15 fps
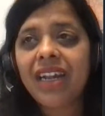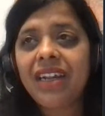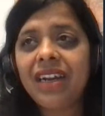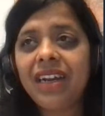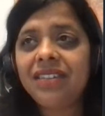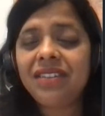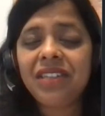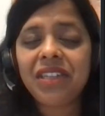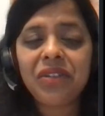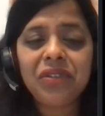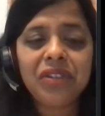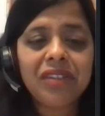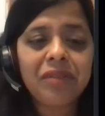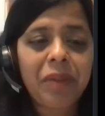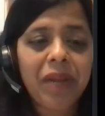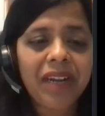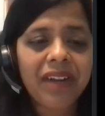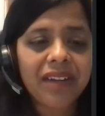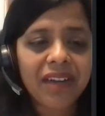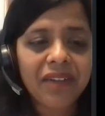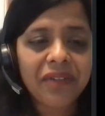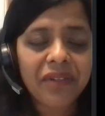does the user spend
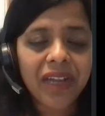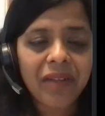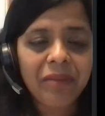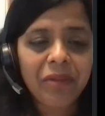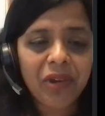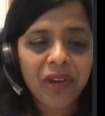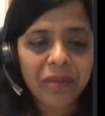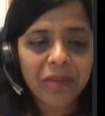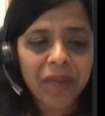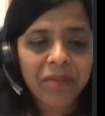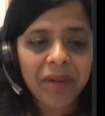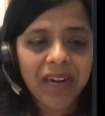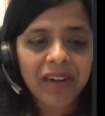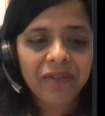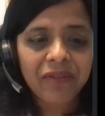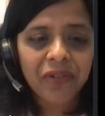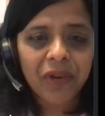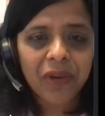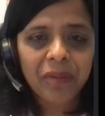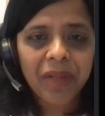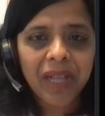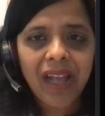enough time on my
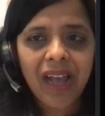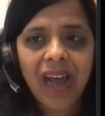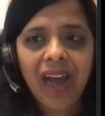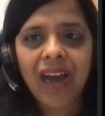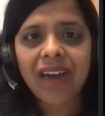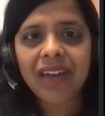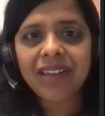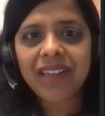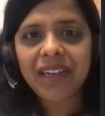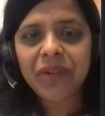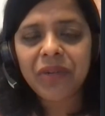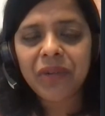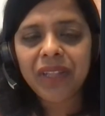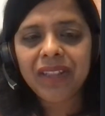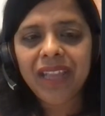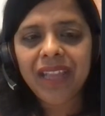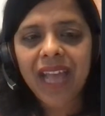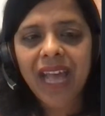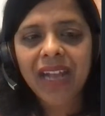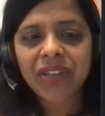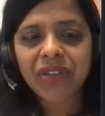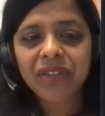platform? Are they doing the
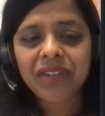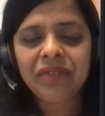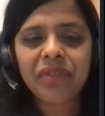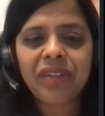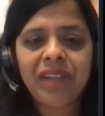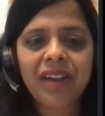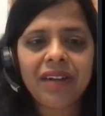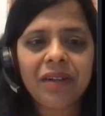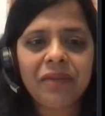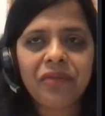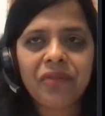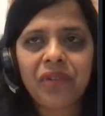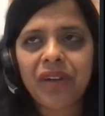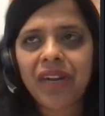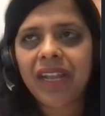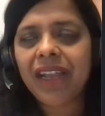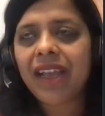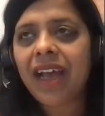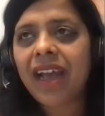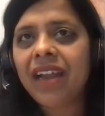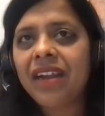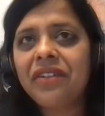actions I've set it up for? Like
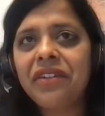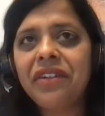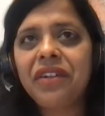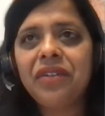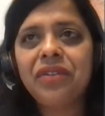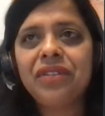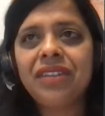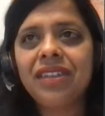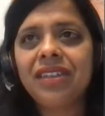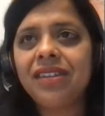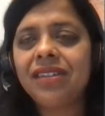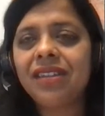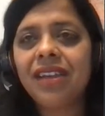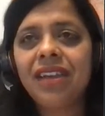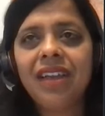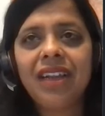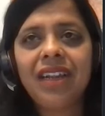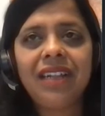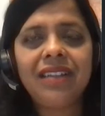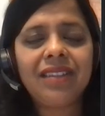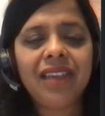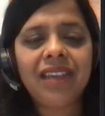I introduced this,
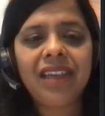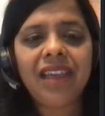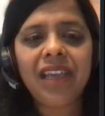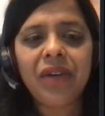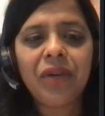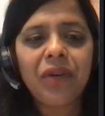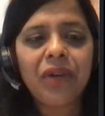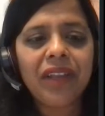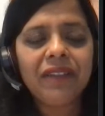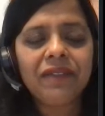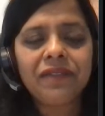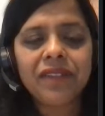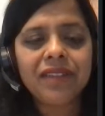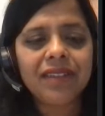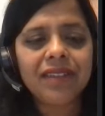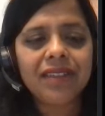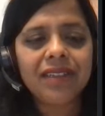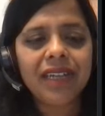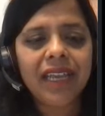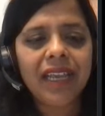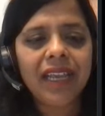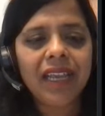let's say, key holding
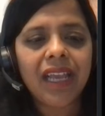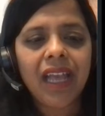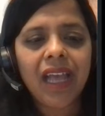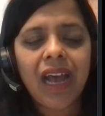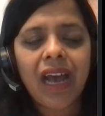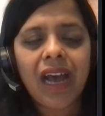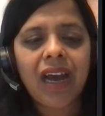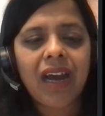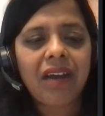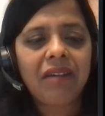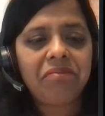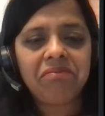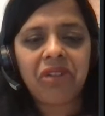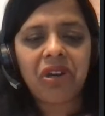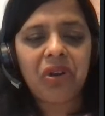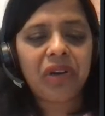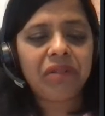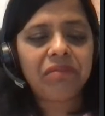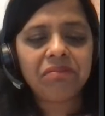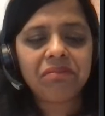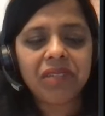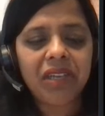facility
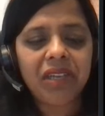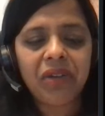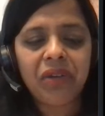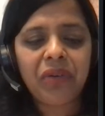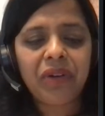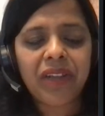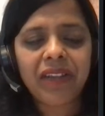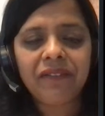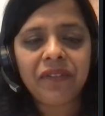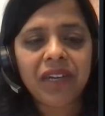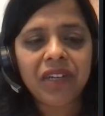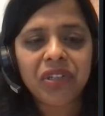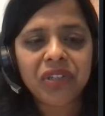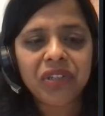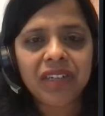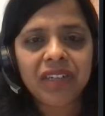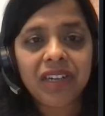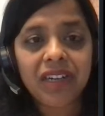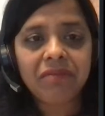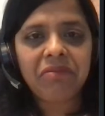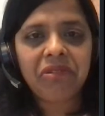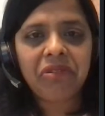or key holding function in
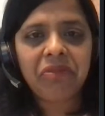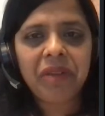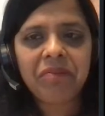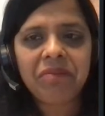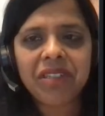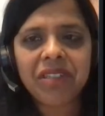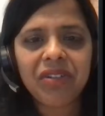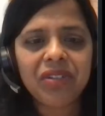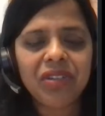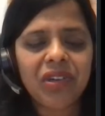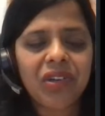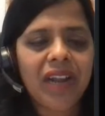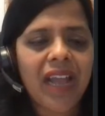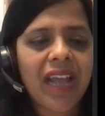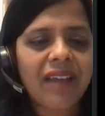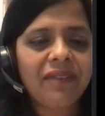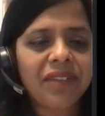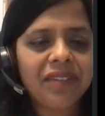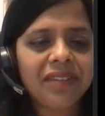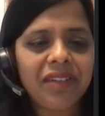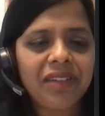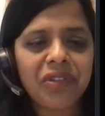it. Do people use it? Or I have
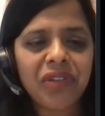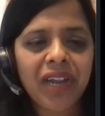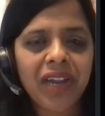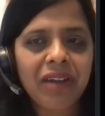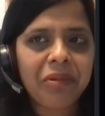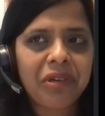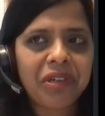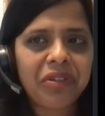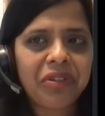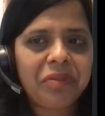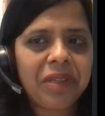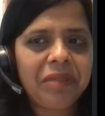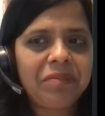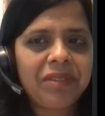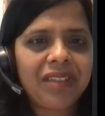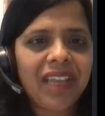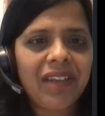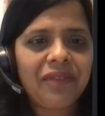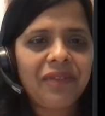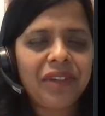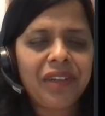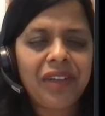this new chatbot. Do people
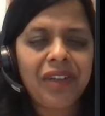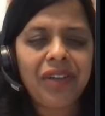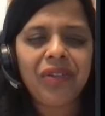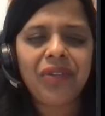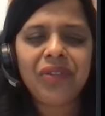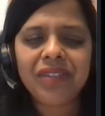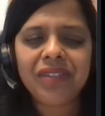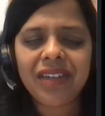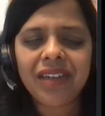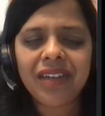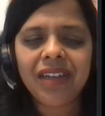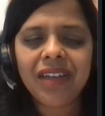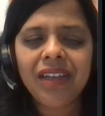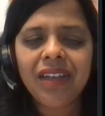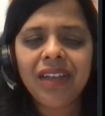even use it